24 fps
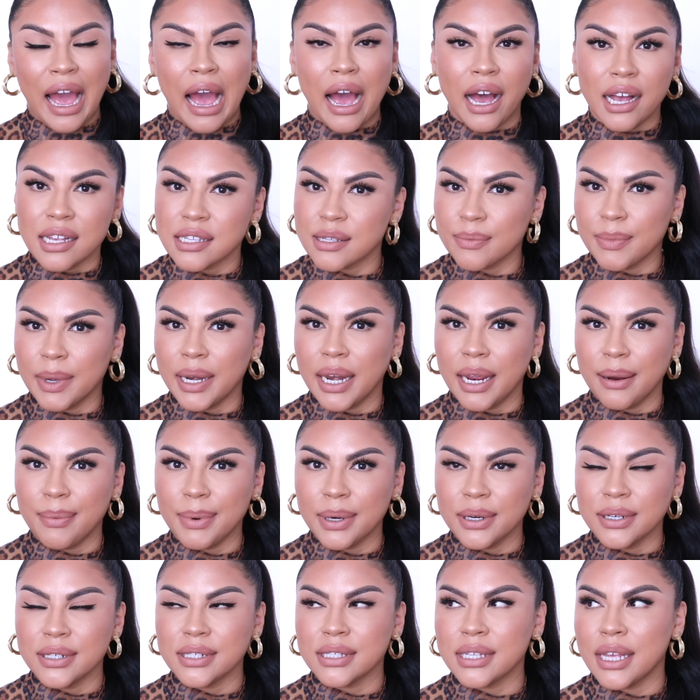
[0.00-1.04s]
Ask my
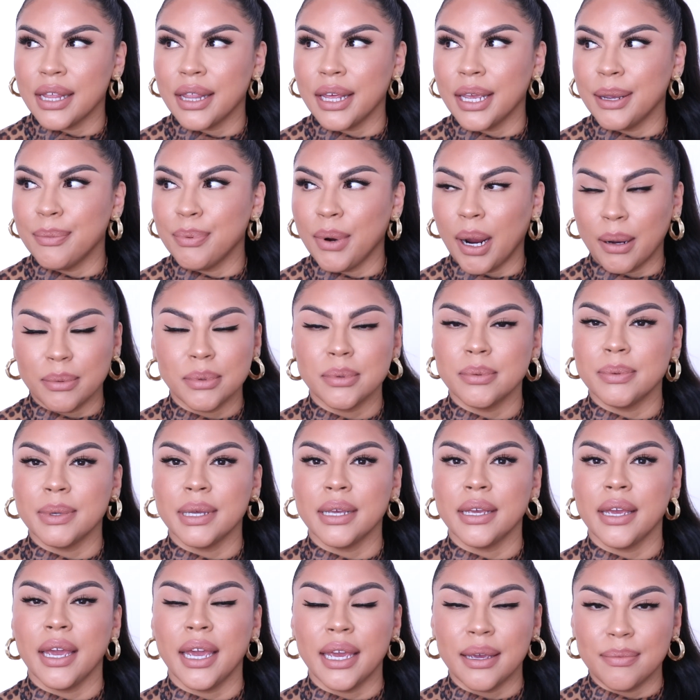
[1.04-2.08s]
neighbors, they
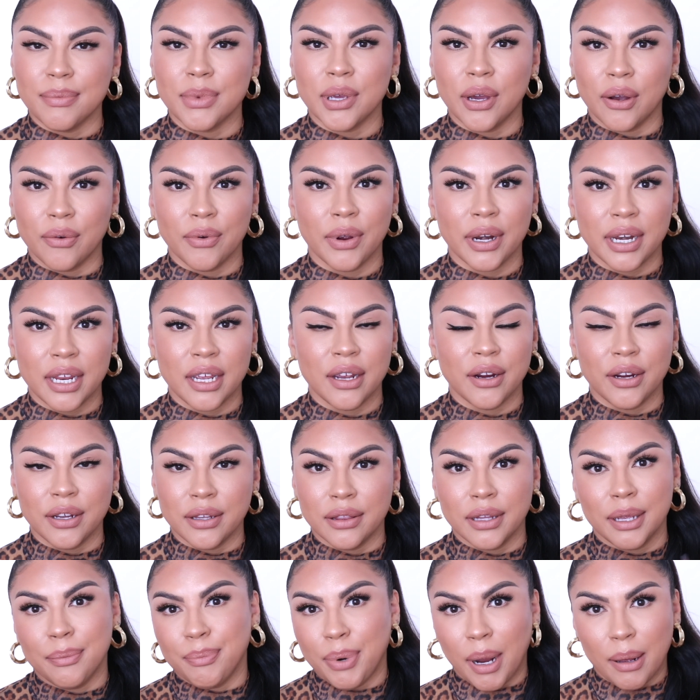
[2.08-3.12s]
probably hate me already,
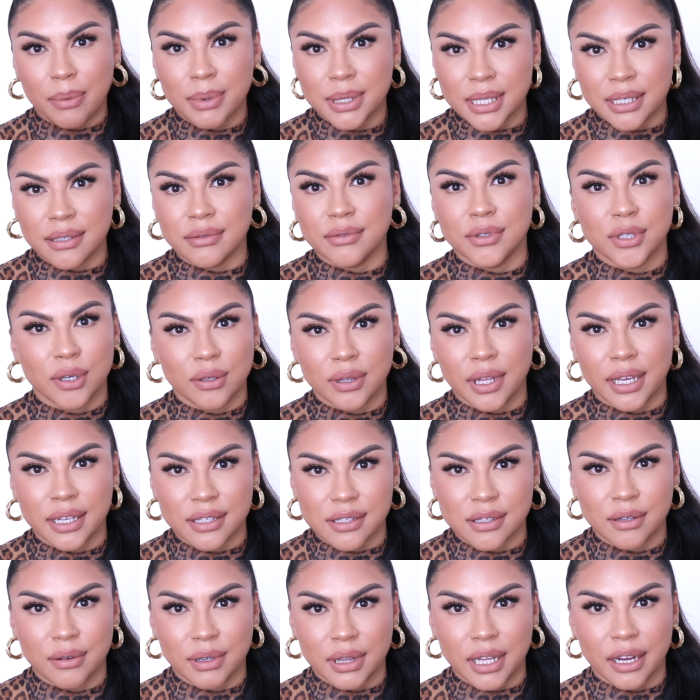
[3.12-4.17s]
and they probably don't like
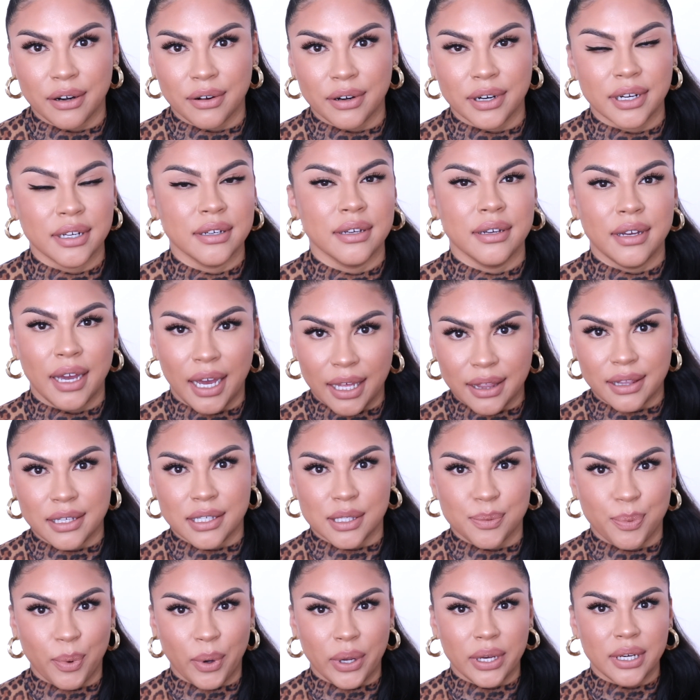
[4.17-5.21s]
Snoh Aalegra at
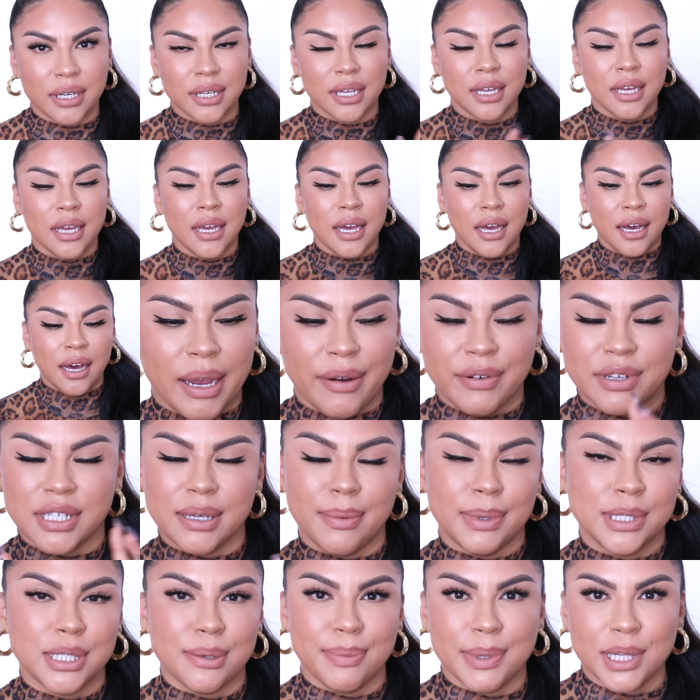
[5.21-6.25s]
this point. Every time
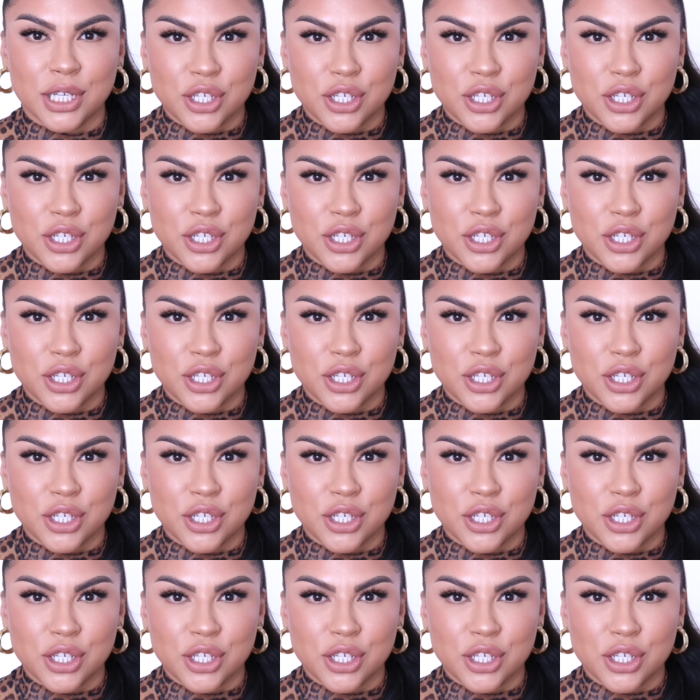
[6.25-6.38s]
I jump in the